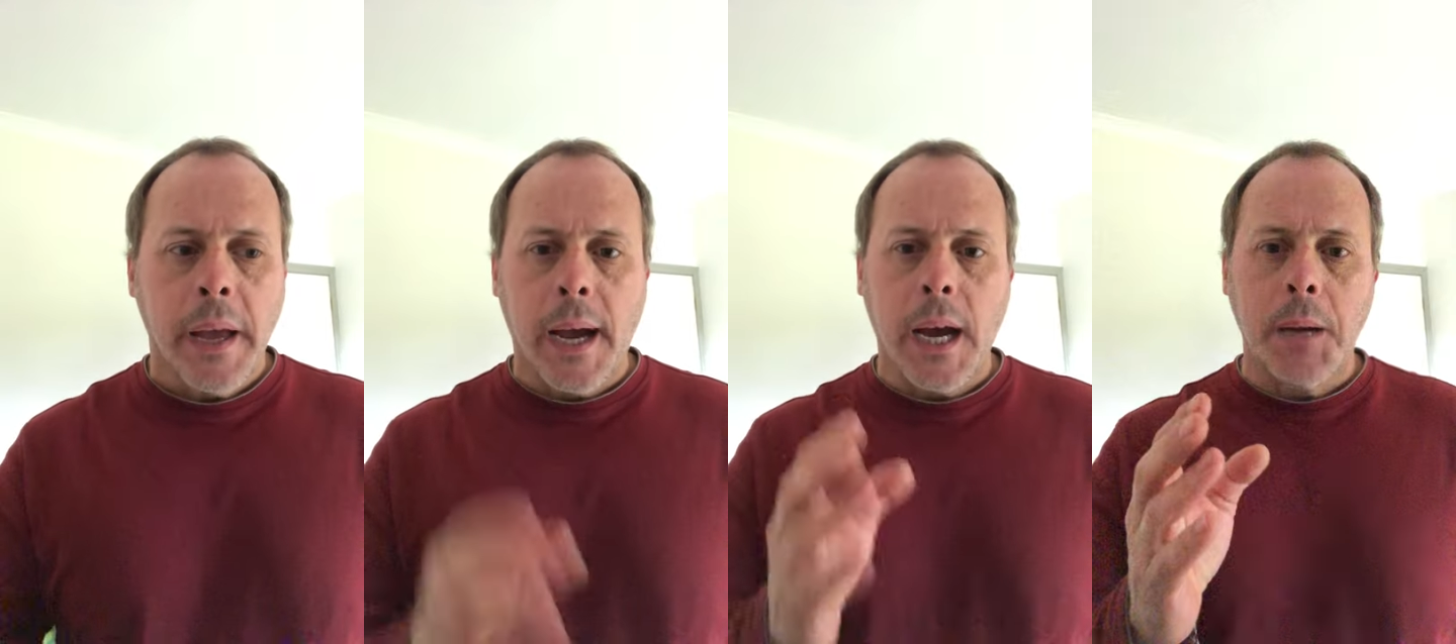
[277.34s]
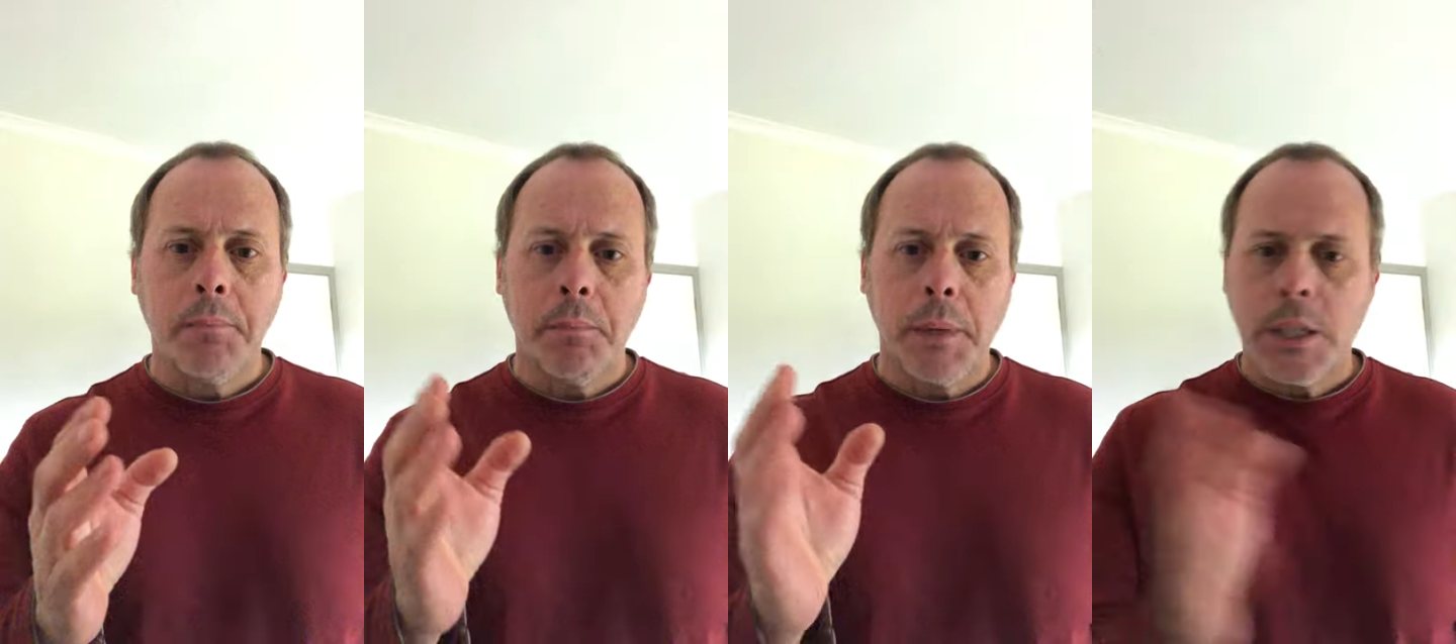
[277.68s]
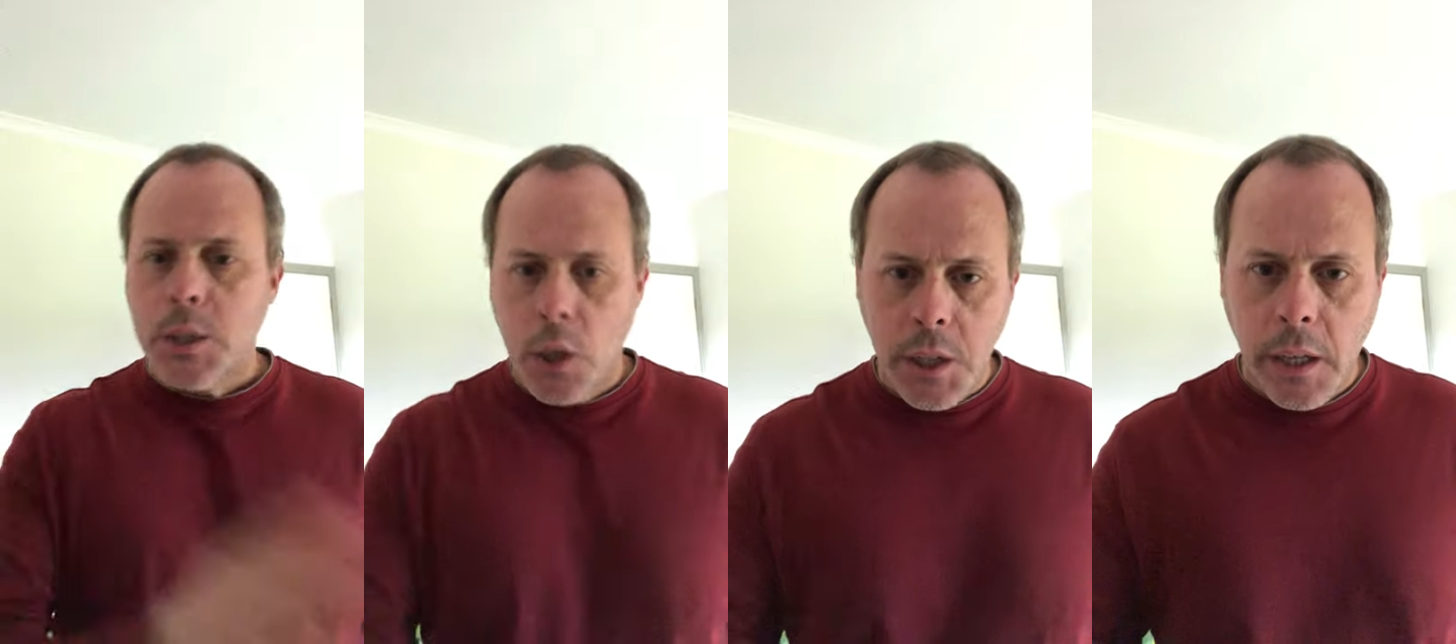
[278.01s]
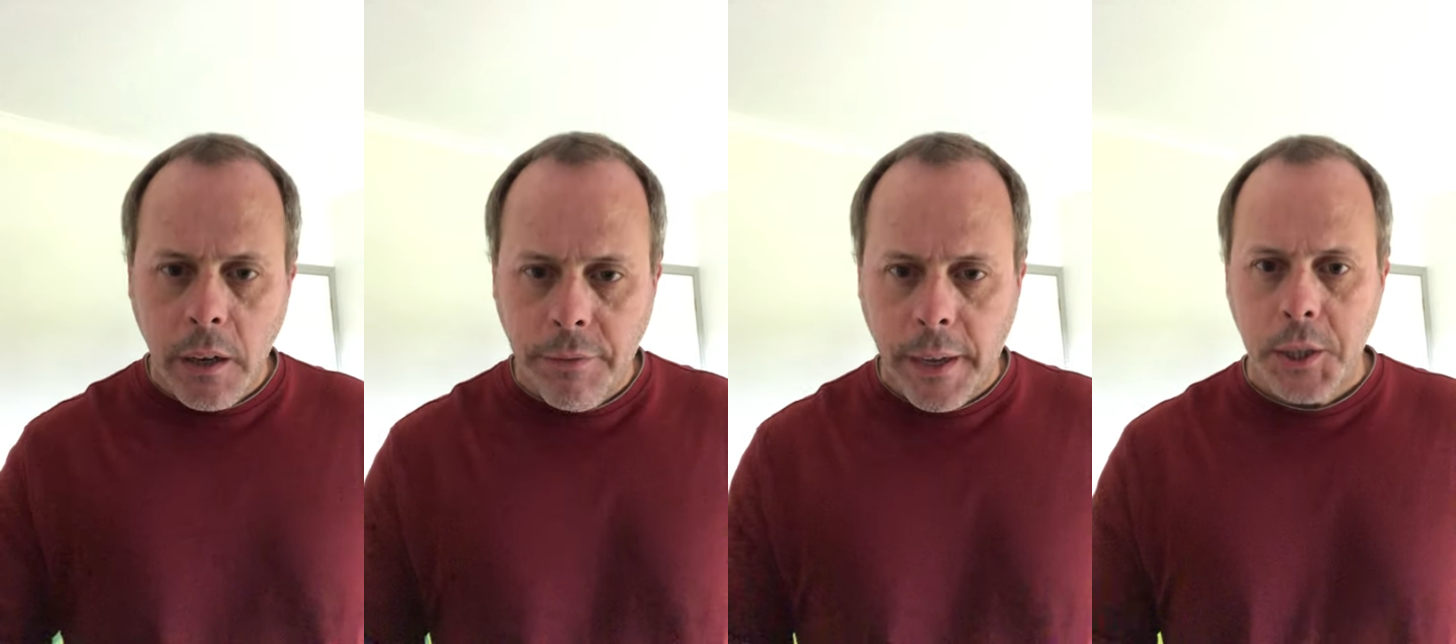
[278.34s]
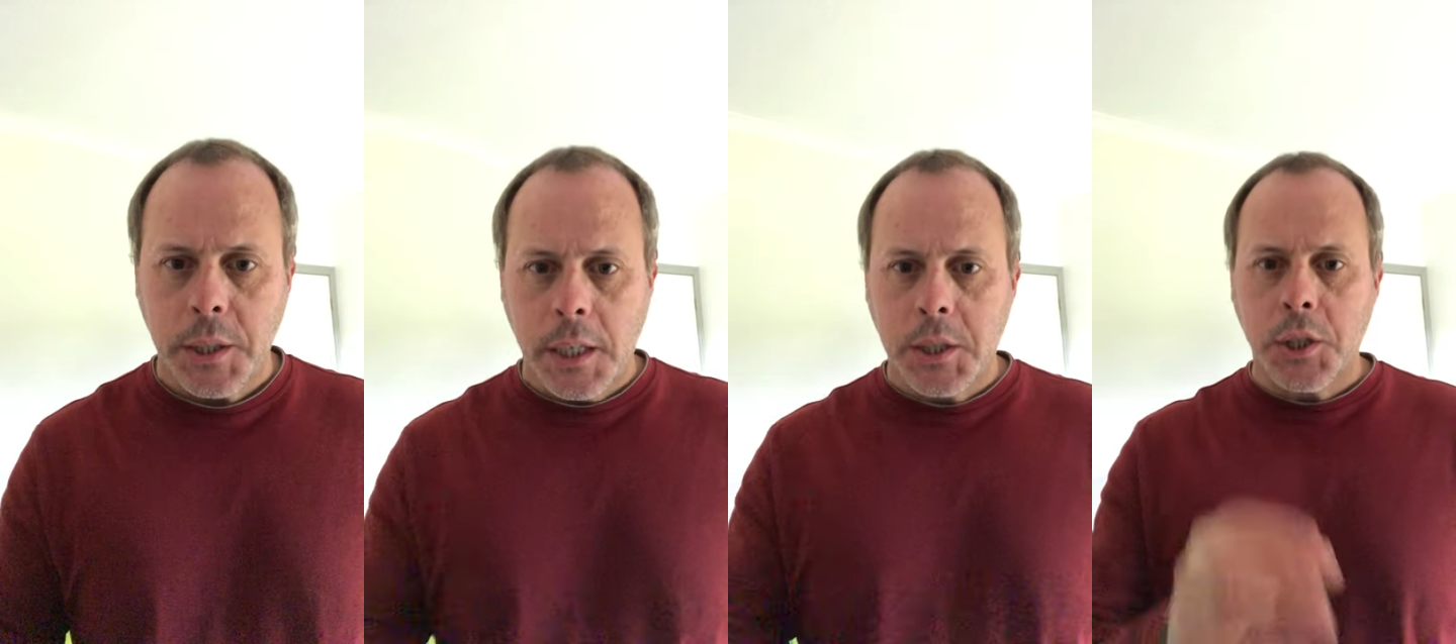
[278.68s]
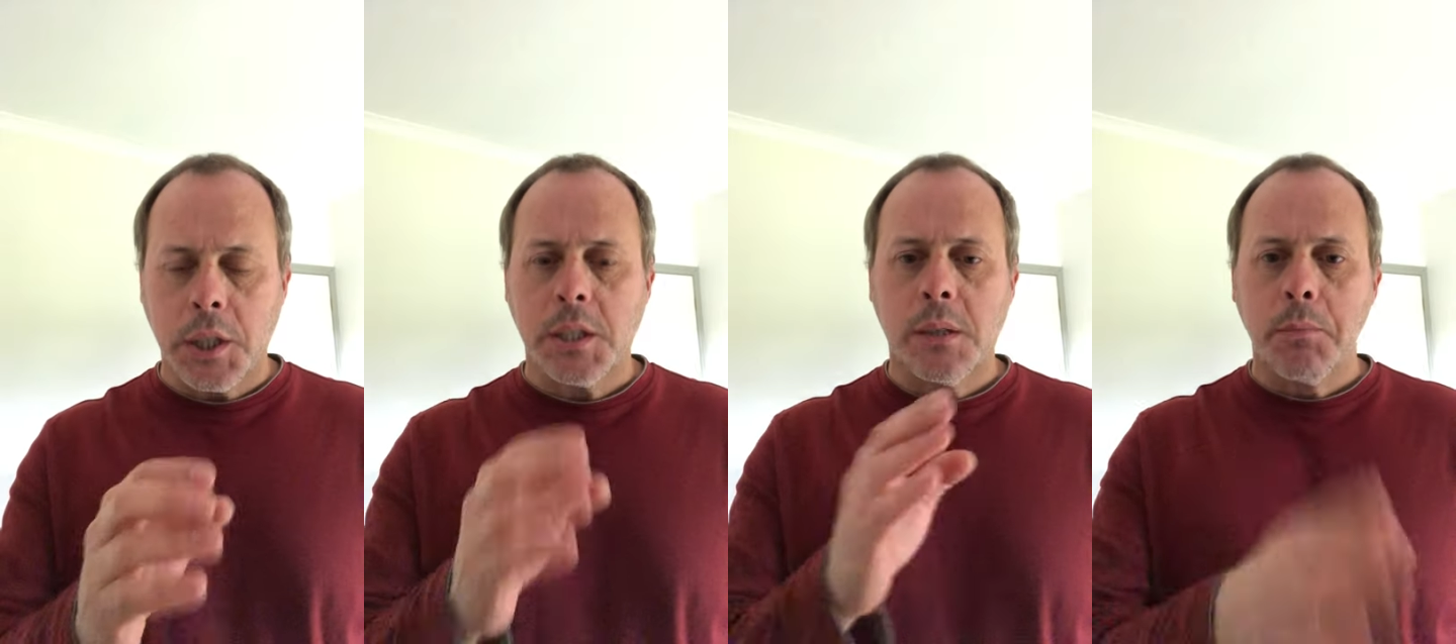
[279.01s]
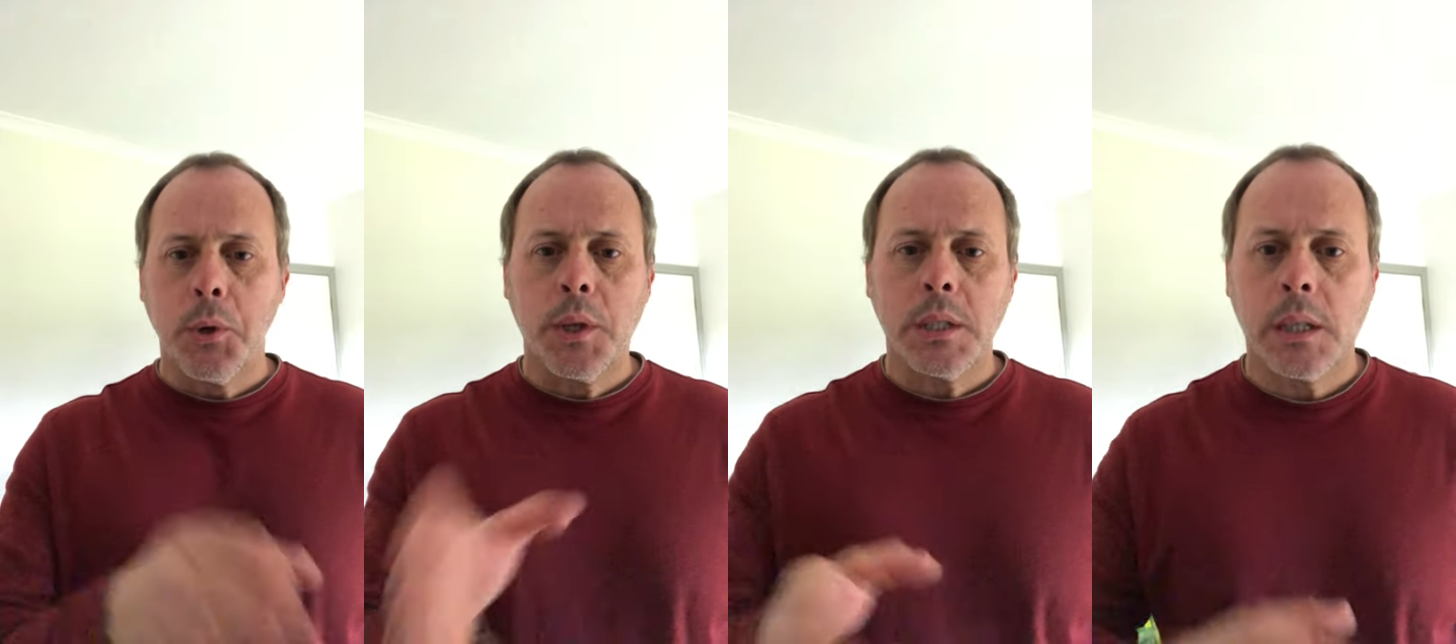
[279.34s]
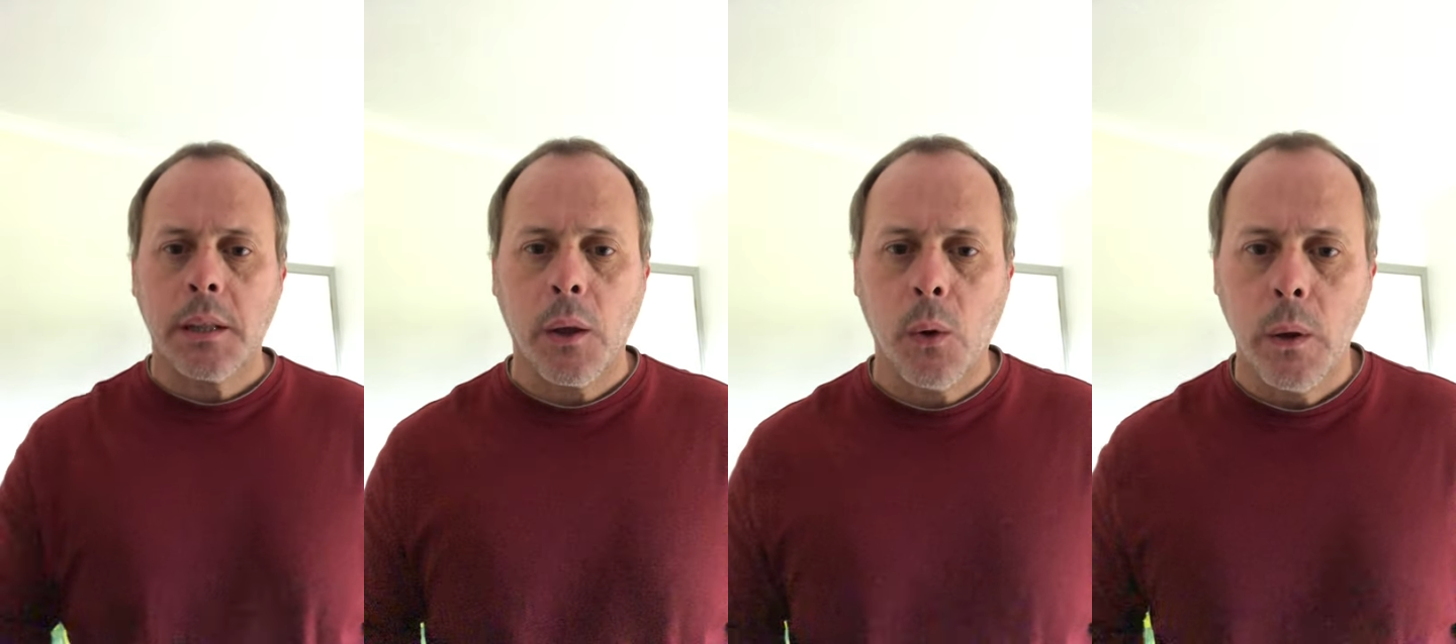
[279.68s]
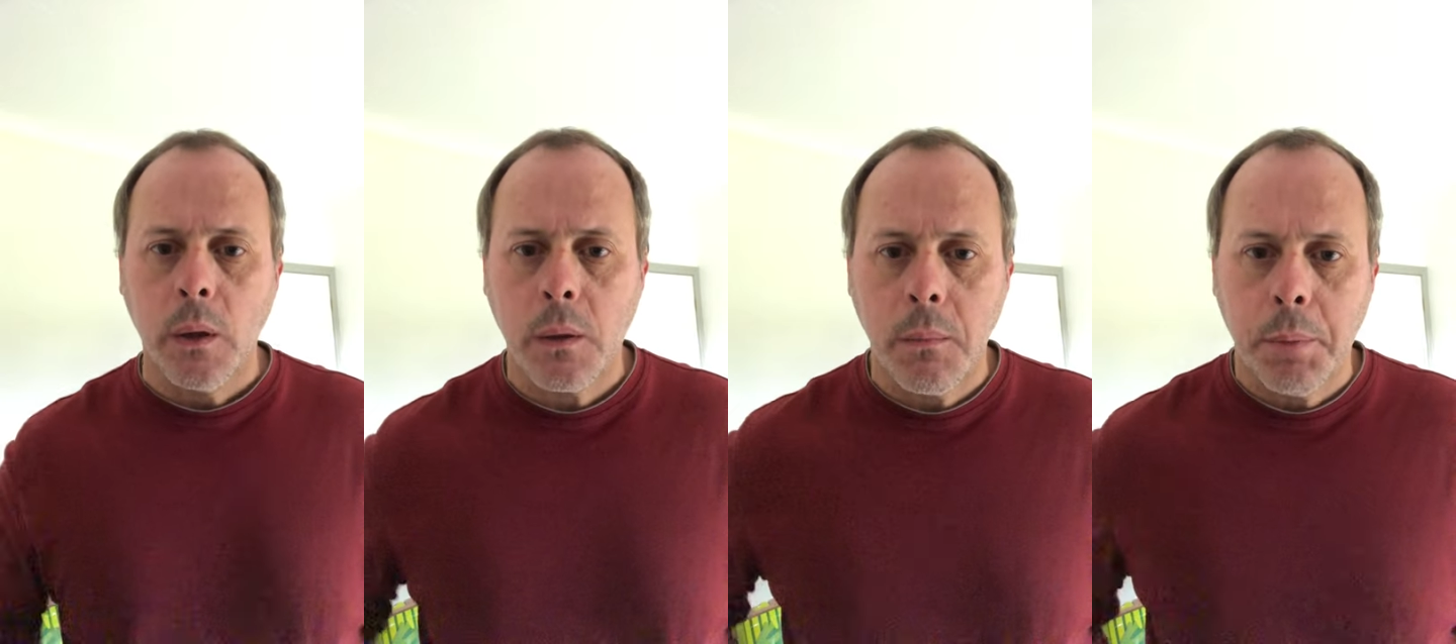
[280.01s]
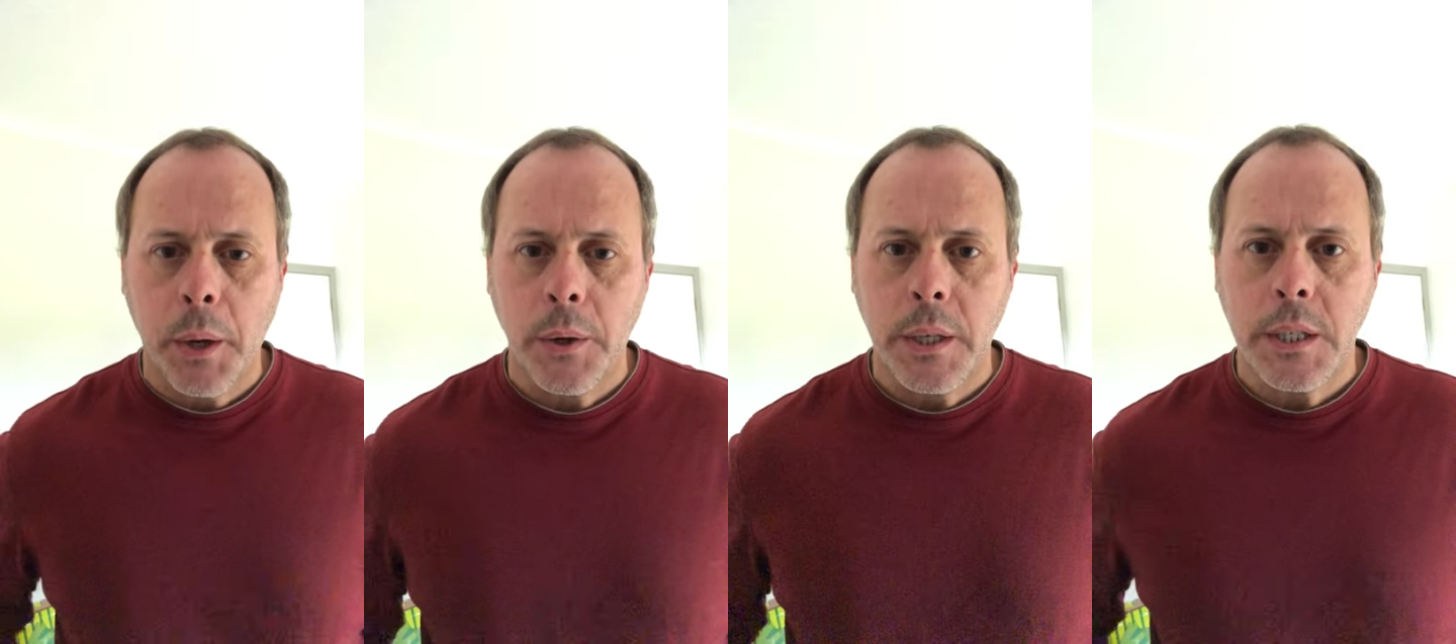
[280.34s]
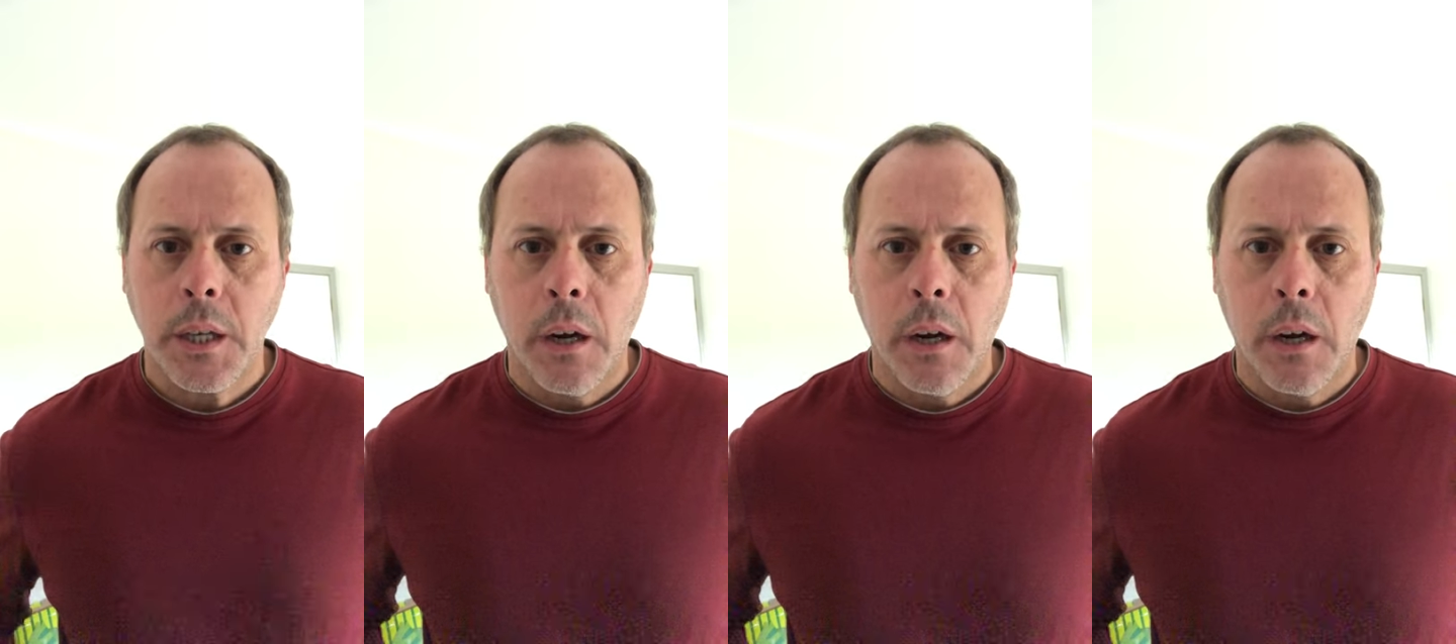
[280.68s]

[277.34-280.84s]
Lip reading: But it's not an infection. It's just the mucus and the oil component